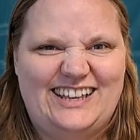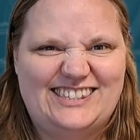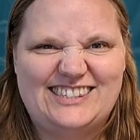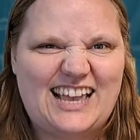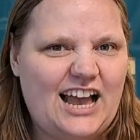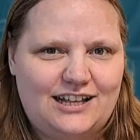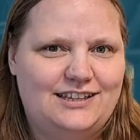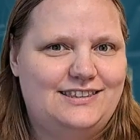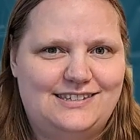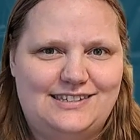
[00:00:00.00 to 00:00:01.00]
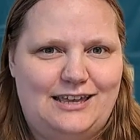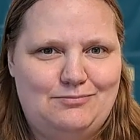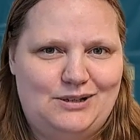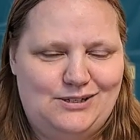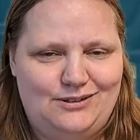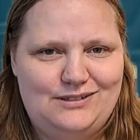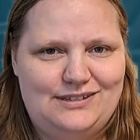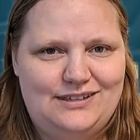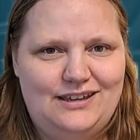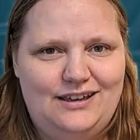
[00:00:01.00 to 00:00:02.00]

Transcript: exactly the same muscles